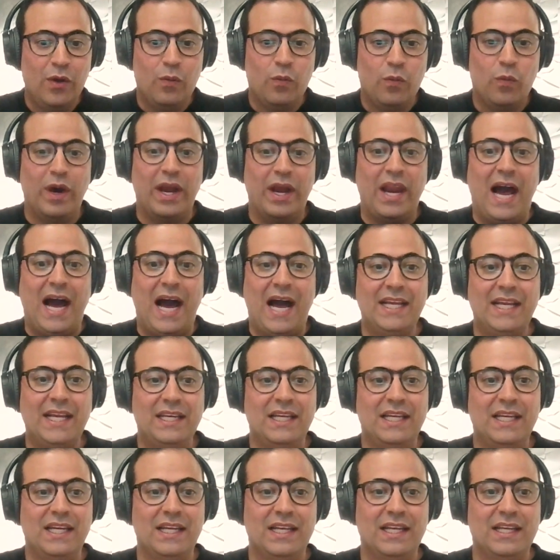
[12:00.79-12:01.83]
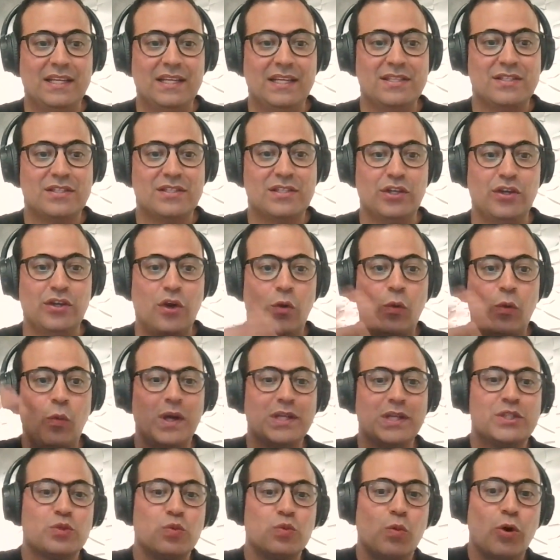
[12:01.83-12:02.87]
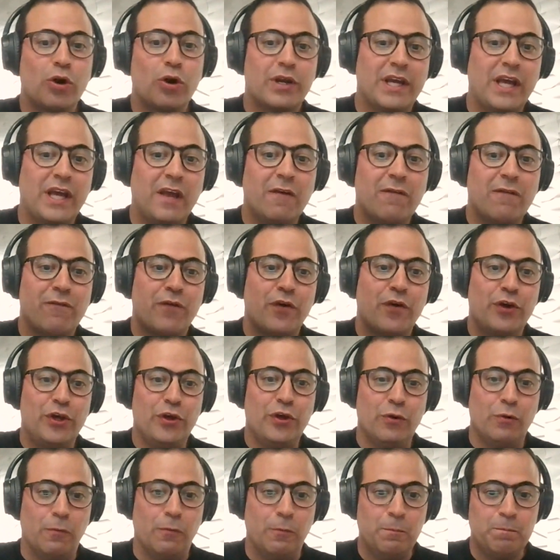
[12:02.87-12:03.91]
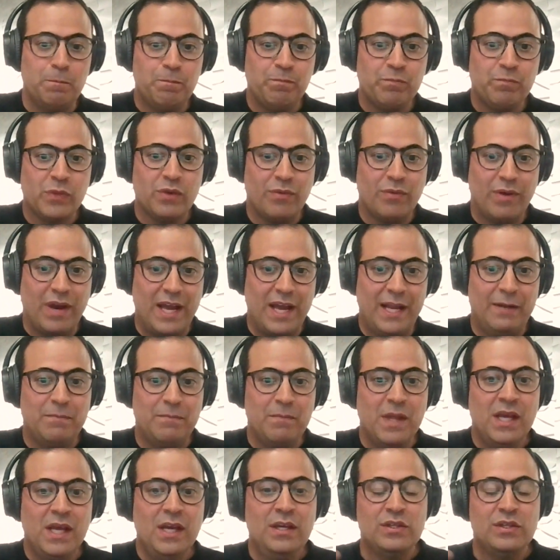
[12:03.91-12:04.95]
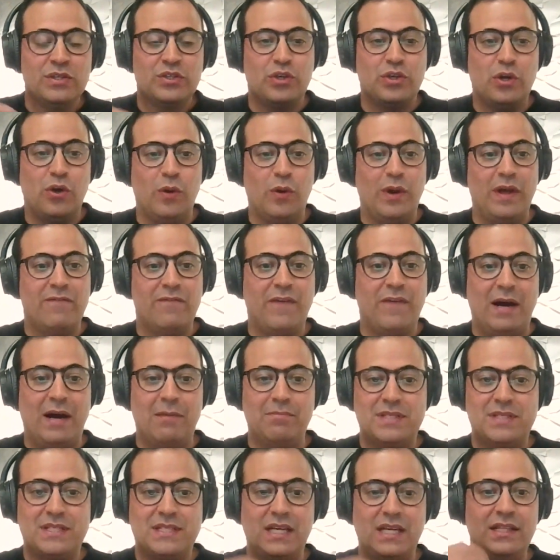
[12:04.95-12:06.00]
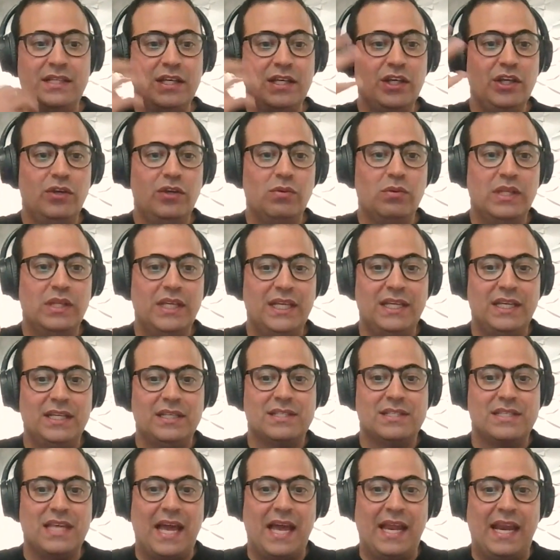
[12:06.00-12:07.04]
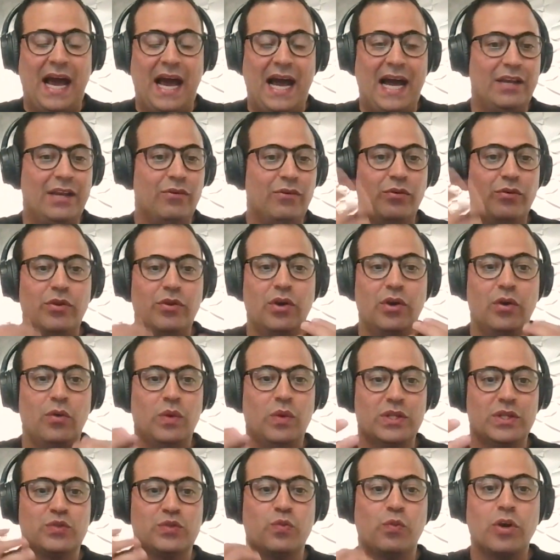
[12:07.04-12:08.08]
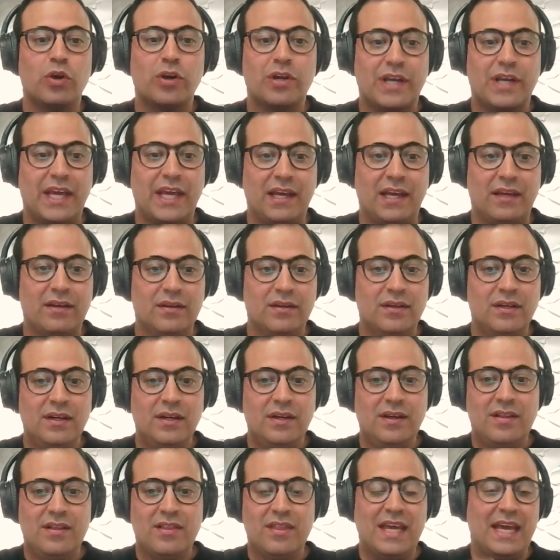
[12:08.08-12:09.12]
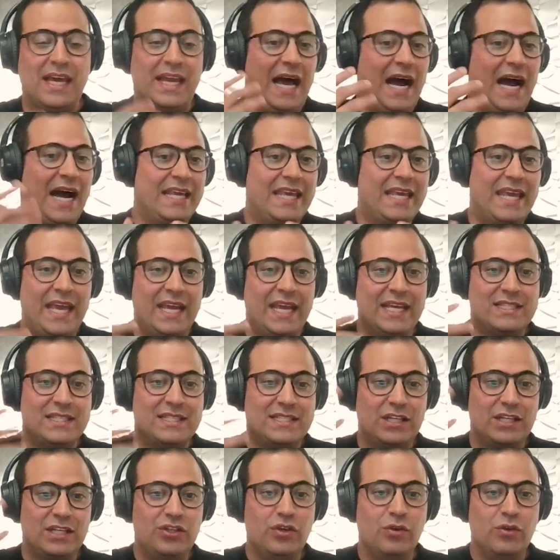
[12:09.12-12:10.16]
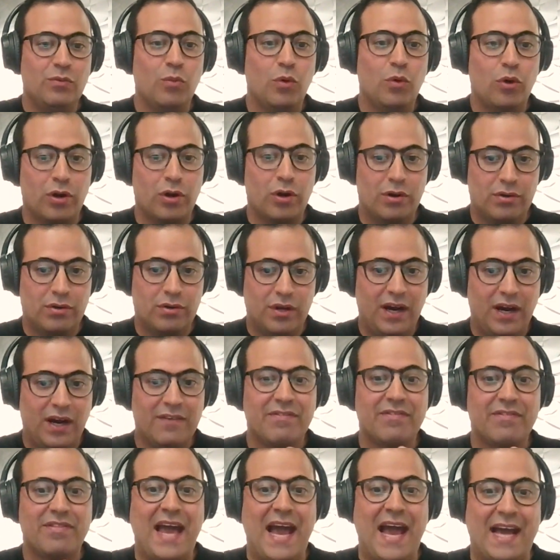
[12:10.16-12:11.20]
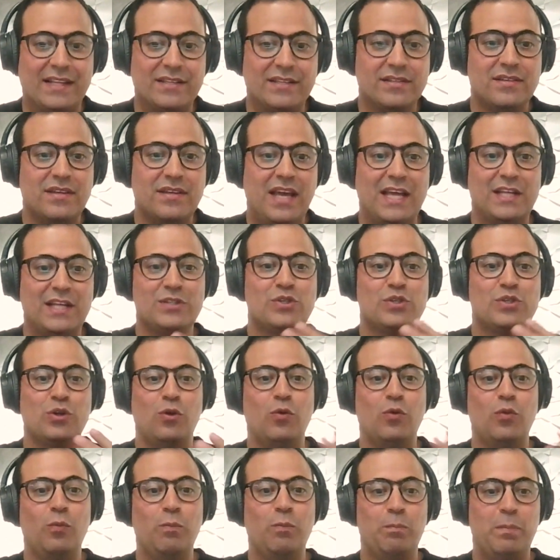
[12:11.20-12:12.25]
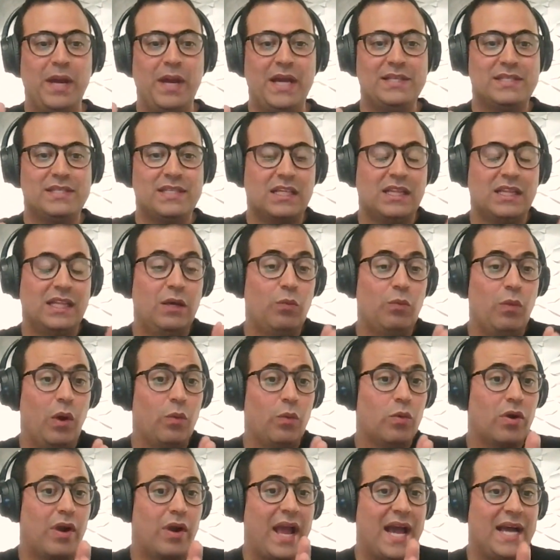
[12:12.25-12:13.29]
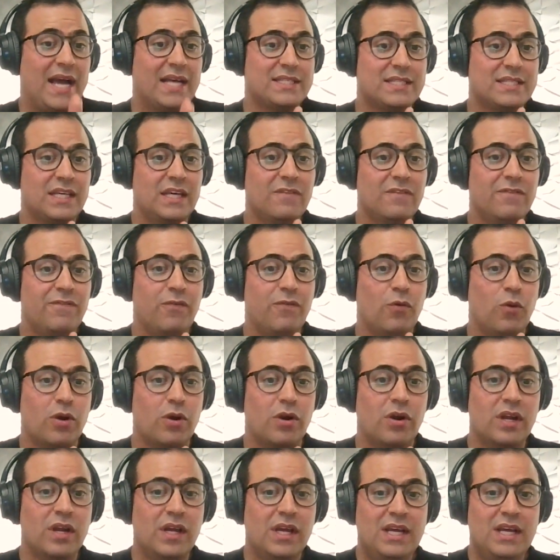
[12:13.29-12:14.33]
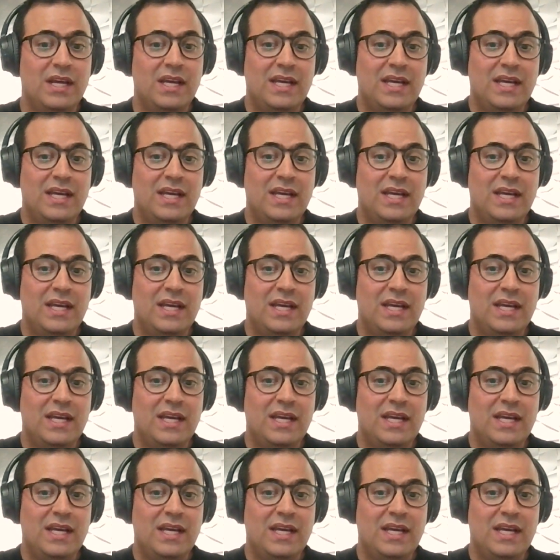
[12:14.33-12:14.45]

what I need is to know what's working for you, right? So if I'm sending you leads and I don't know what's working, then I can't send you more of that. And so basically what we're asking for